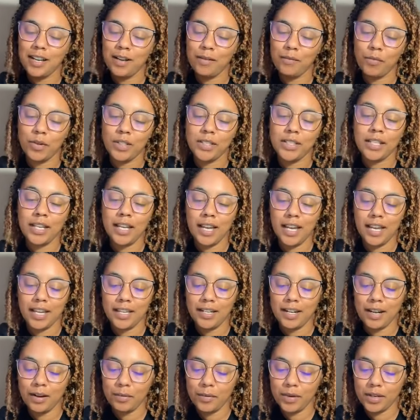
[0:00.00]
Once
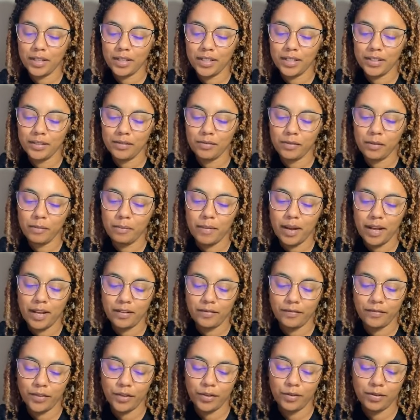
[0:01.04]
again, I want to
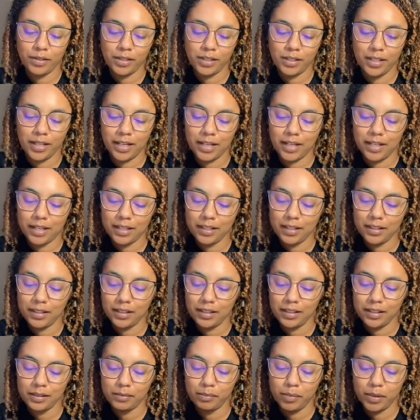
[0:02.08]
remind folks that
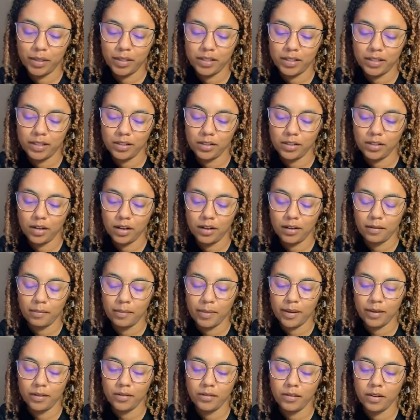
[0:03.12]
this book does talk
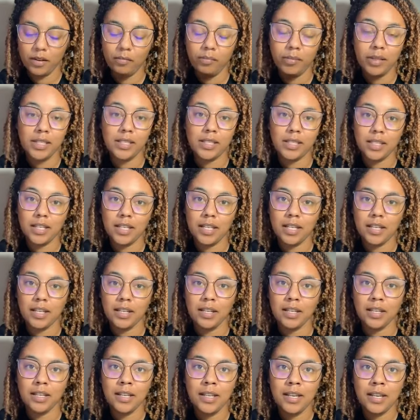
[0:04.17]
about
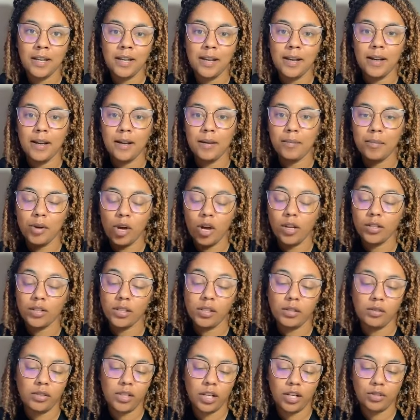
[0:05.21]
obesity, but
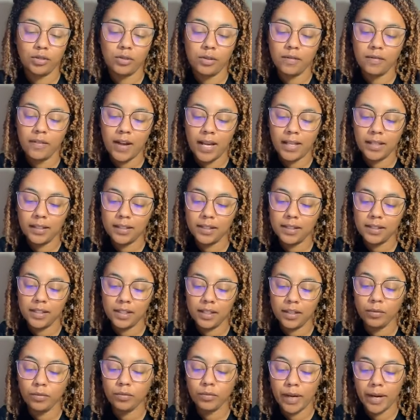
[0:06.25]
also sexual violence
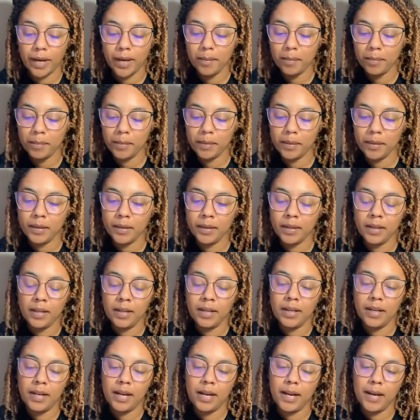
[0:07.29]
and rape.
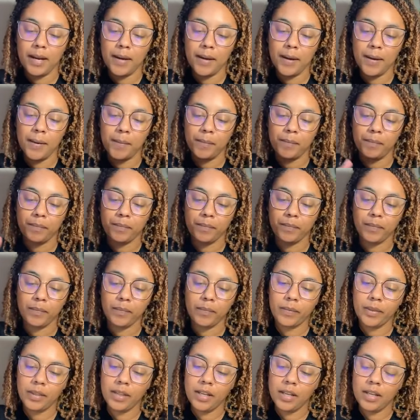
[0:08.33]

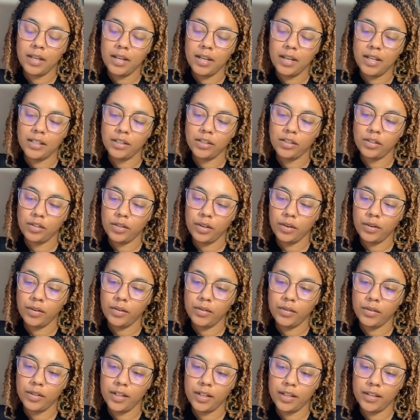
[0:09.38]
And
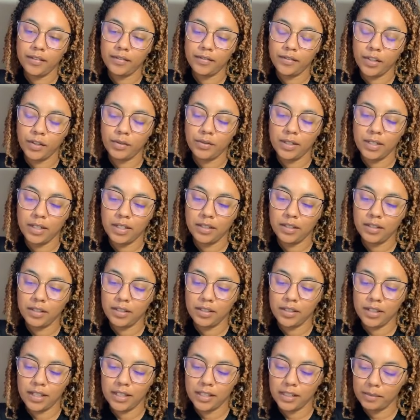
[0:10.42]
so if you need
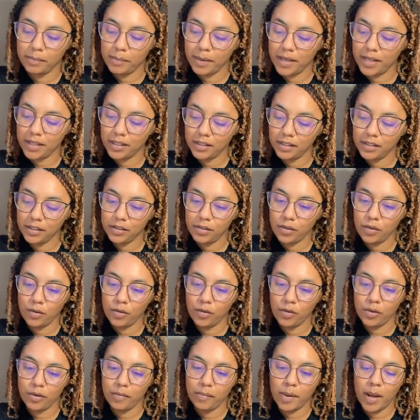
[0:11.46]
to take space
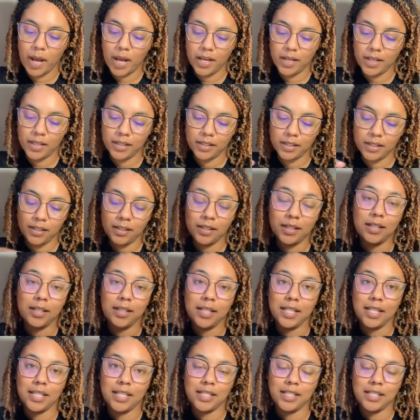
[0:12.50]
or pause
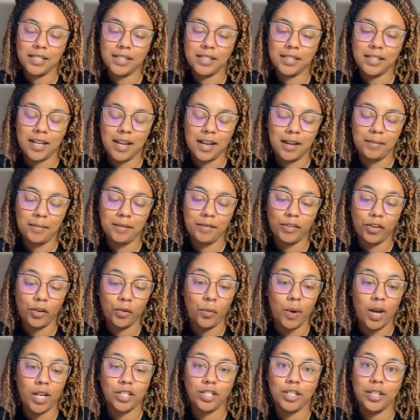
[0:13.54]
this, if you're
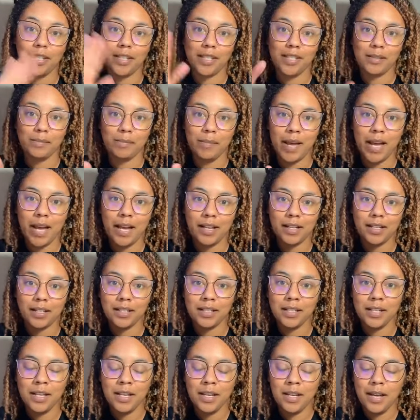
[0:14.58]
watching this back,
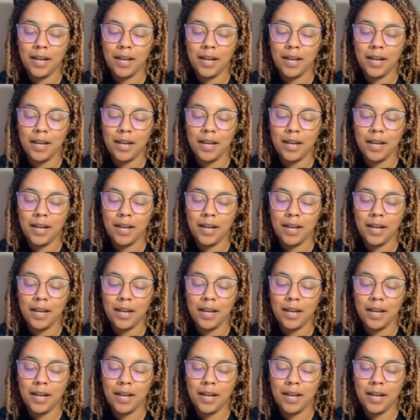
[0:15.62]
